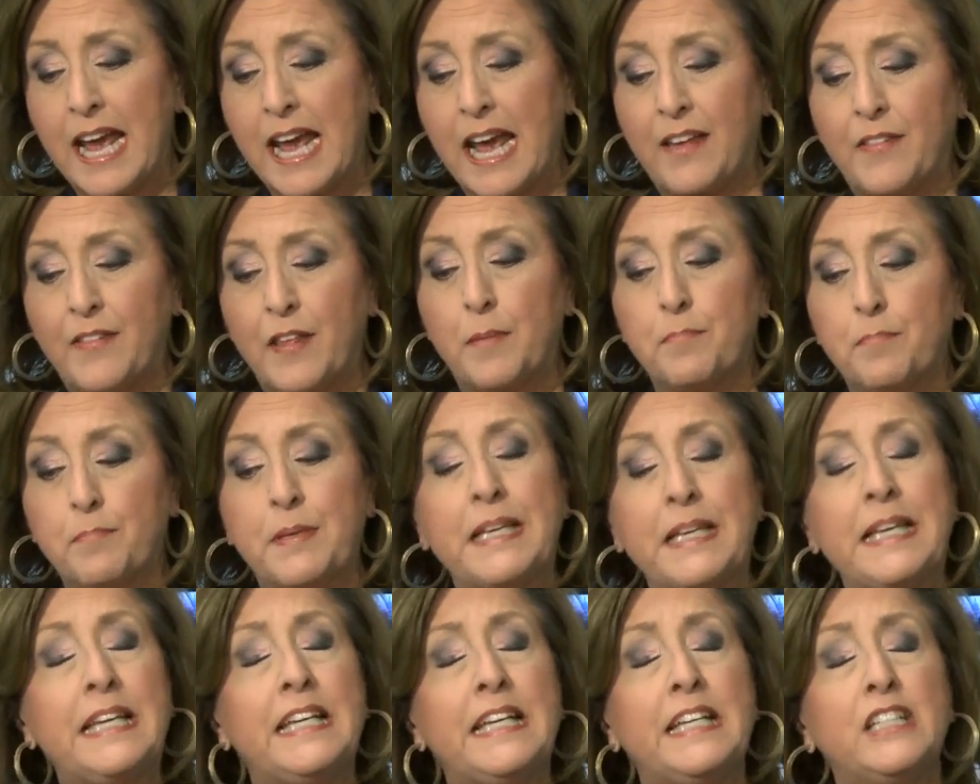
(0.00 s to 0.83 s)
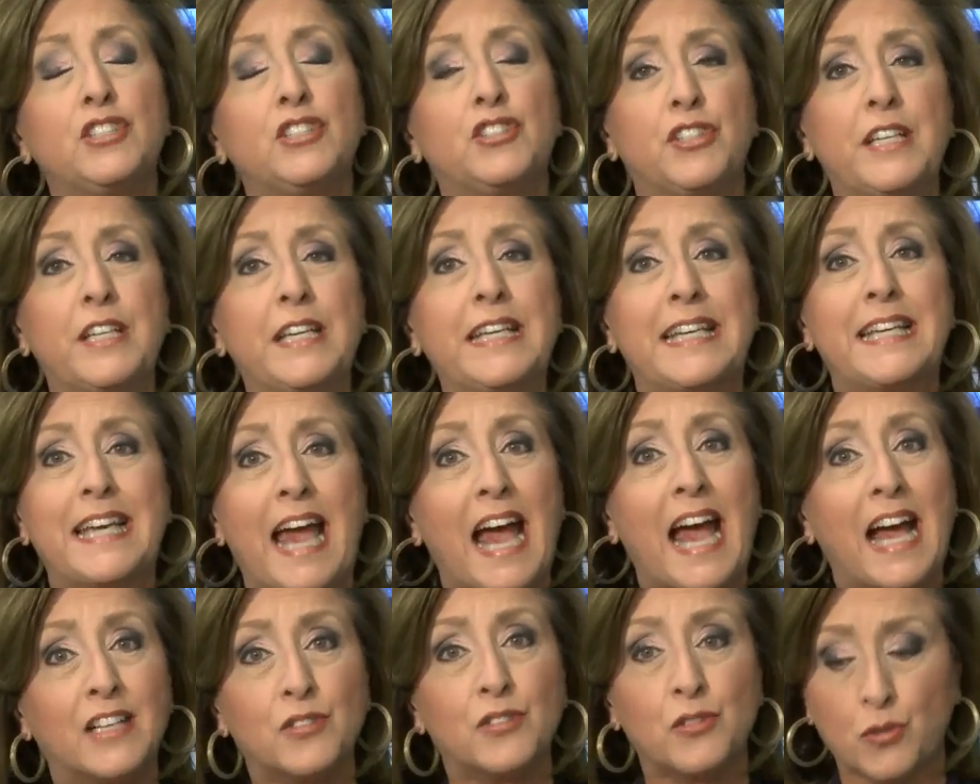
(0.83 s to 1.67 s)
and that P E G
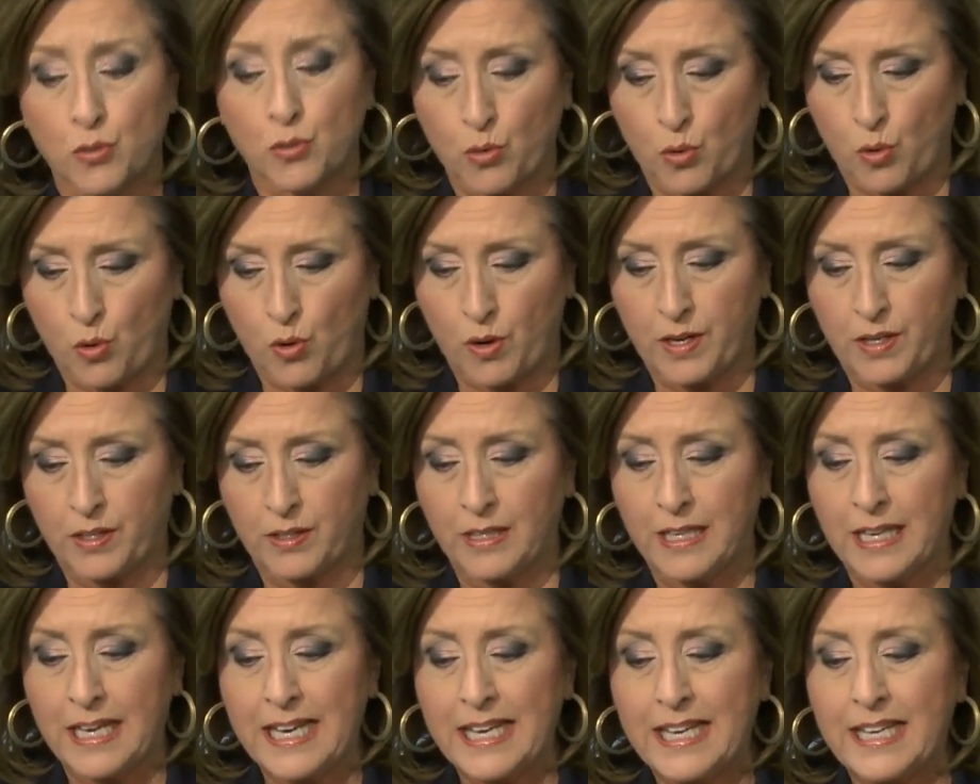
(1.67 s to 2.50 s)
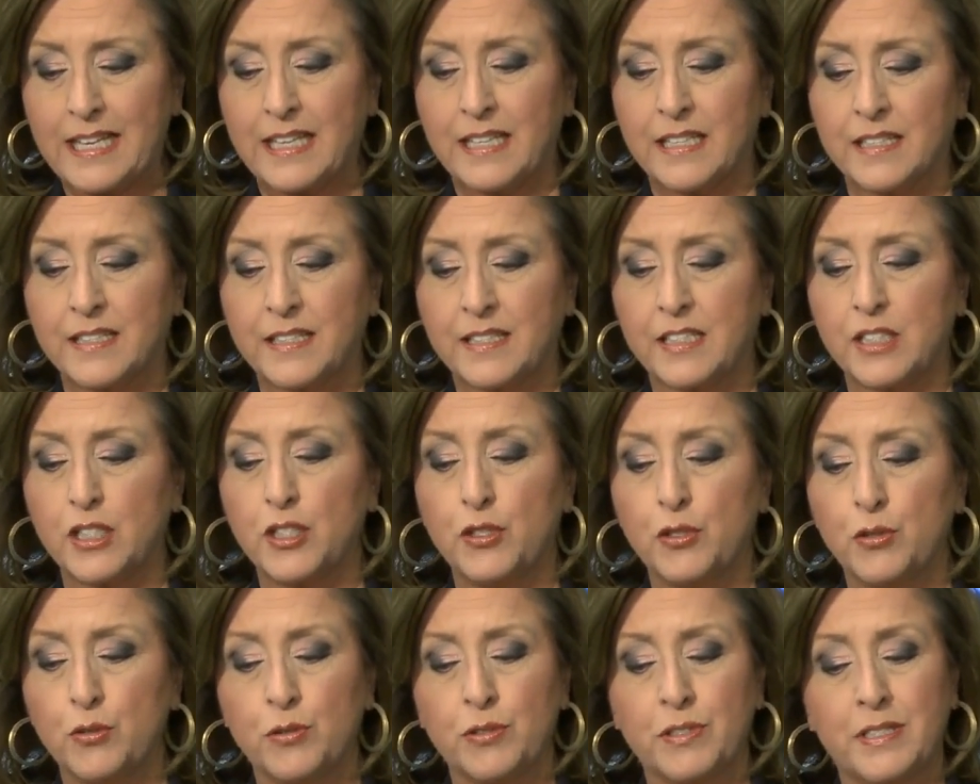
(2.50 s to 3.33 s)
castor oil is
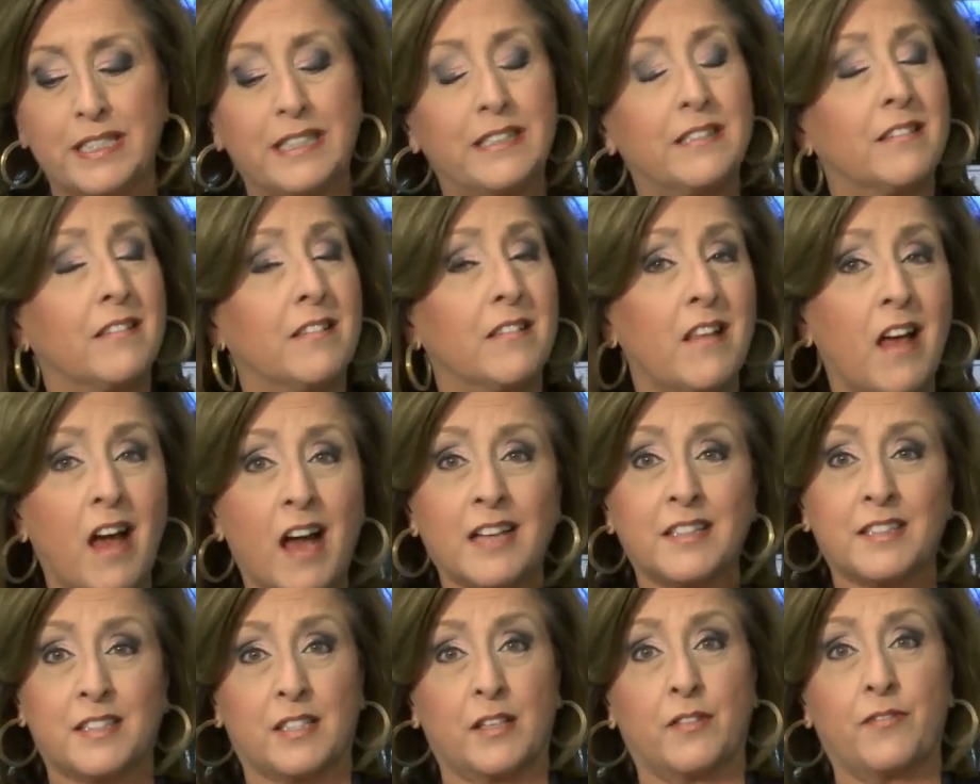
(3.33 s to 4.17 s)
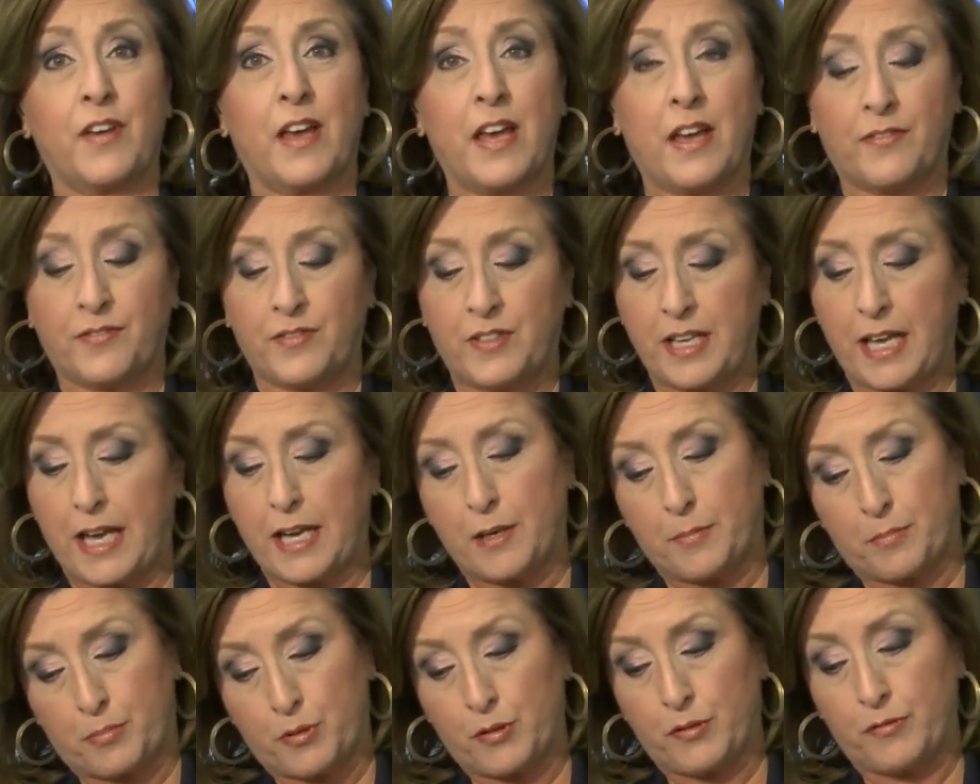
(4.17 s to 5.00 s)
used in lots of F D
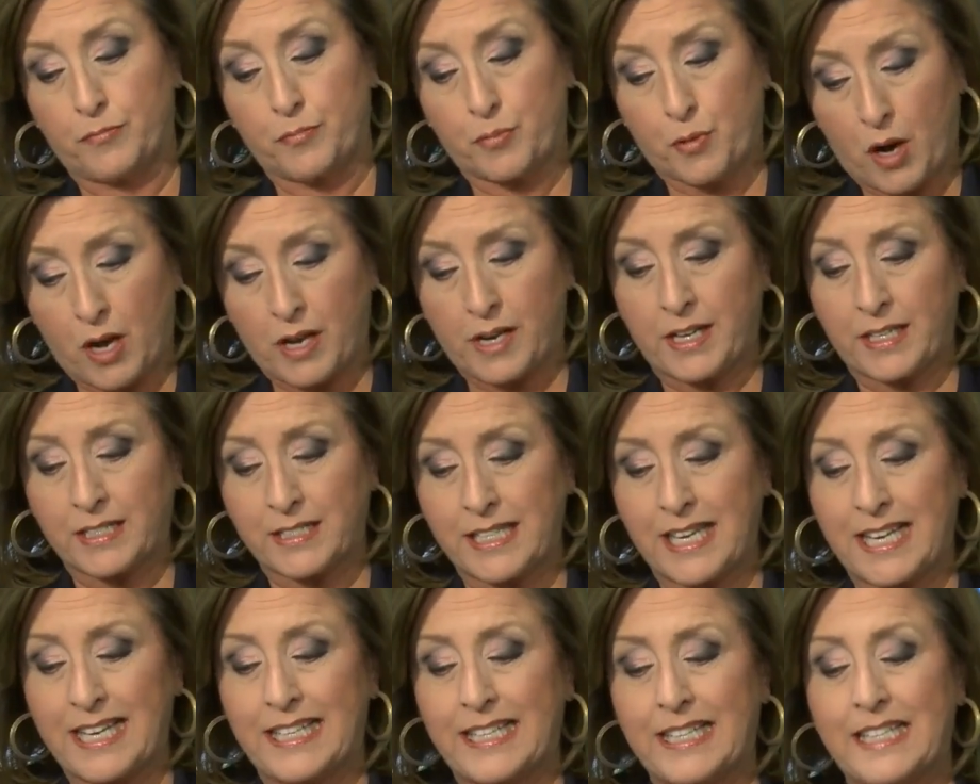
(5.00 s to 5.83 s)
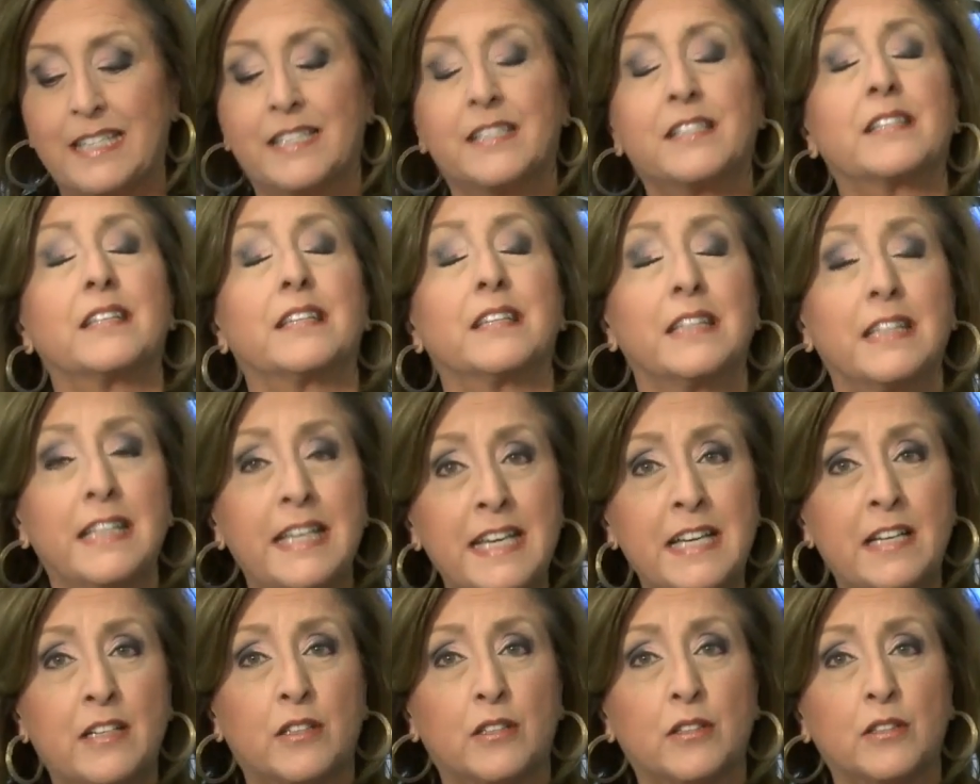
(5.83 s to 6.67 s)
A-approved products and is
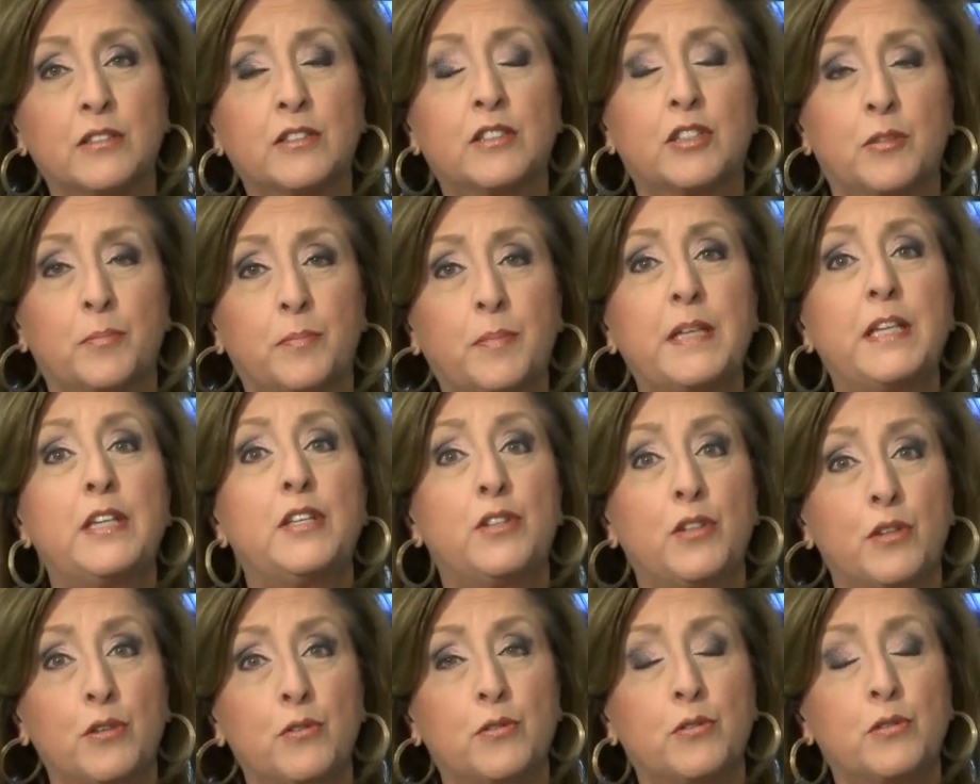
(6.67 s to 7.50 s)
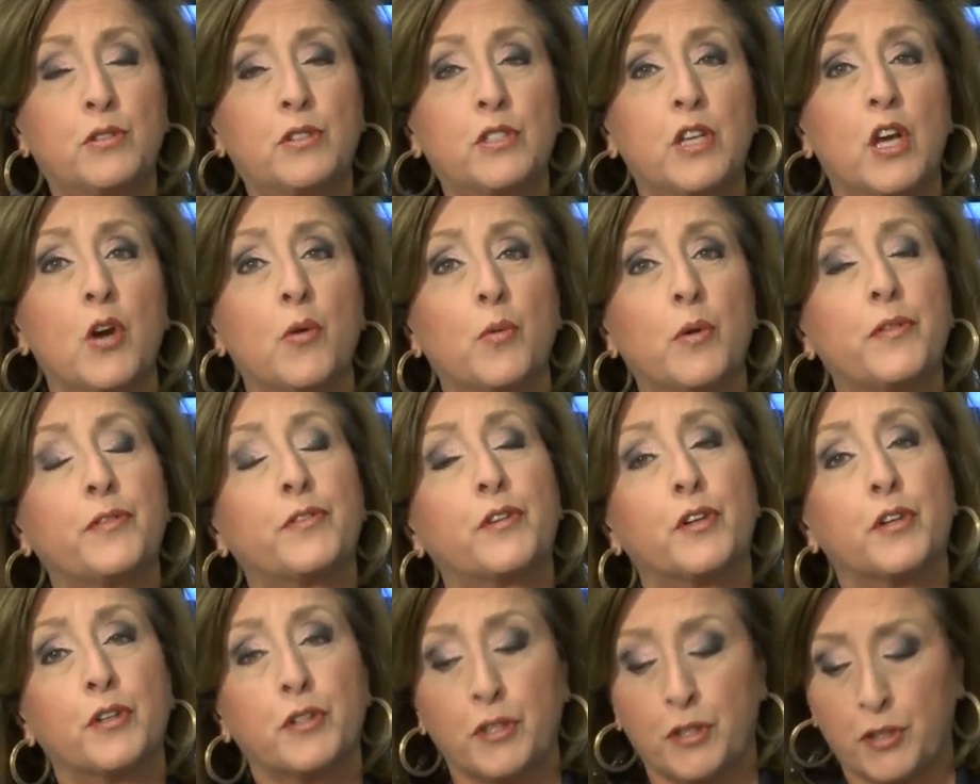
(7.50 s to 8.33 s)
legal to be used with
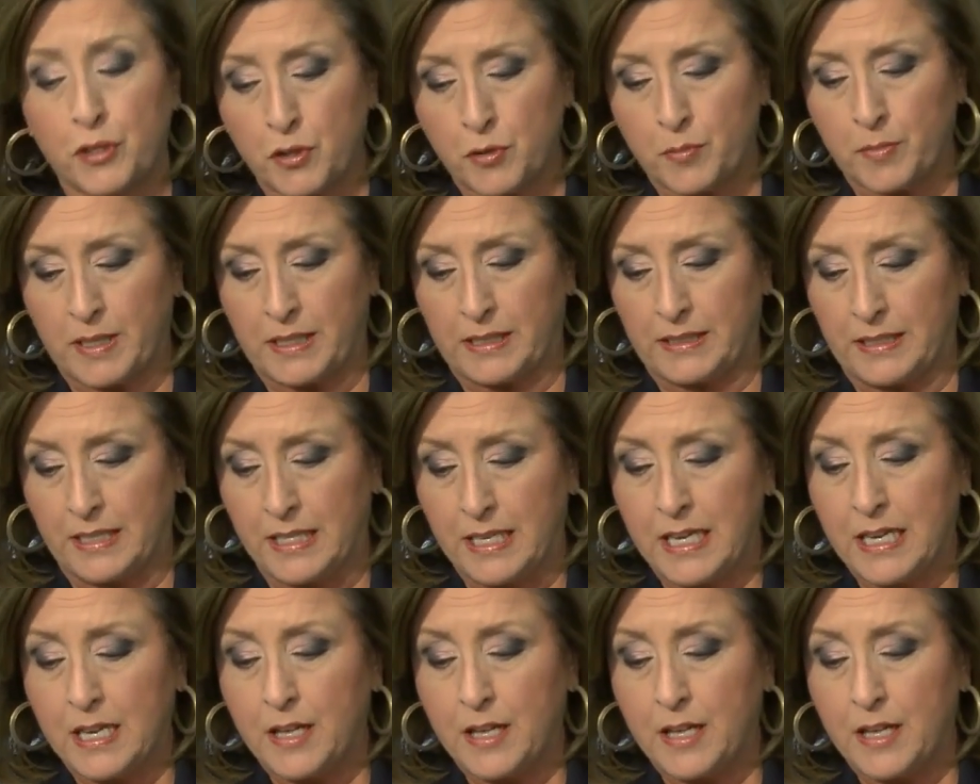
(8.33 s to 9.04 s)
curcumin.